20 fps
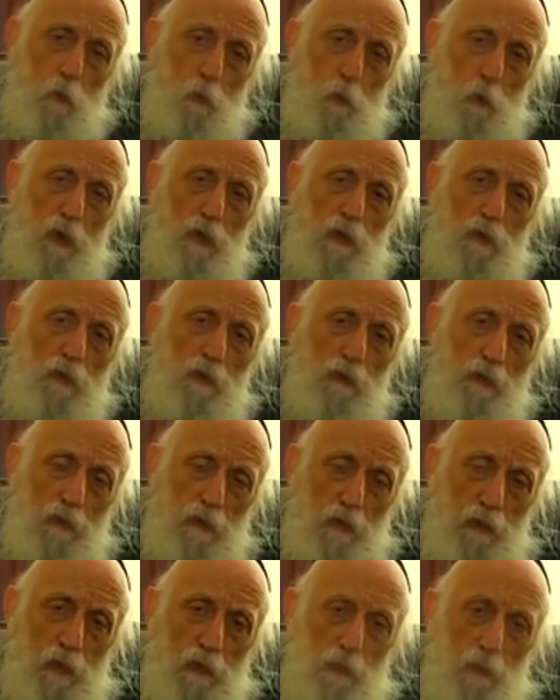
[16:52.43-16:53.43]
1
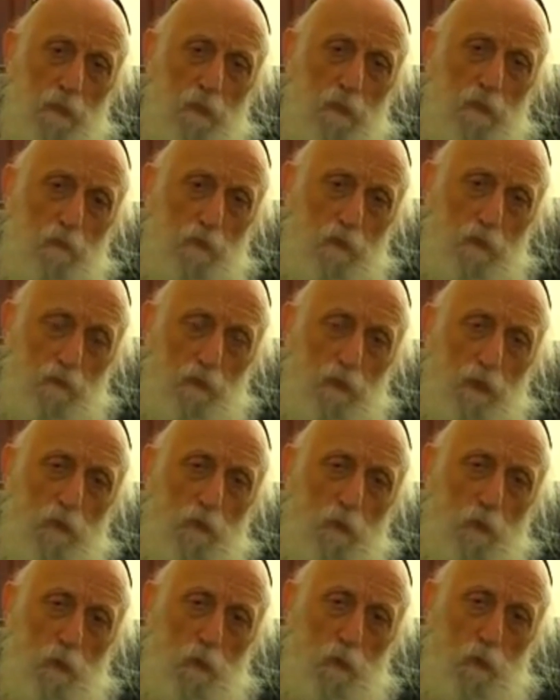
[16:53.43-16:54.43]
negative
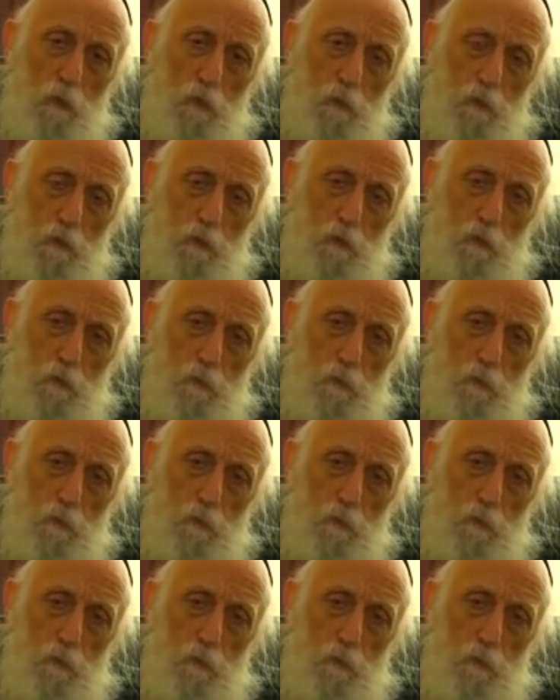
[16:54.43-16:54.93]
evaluation.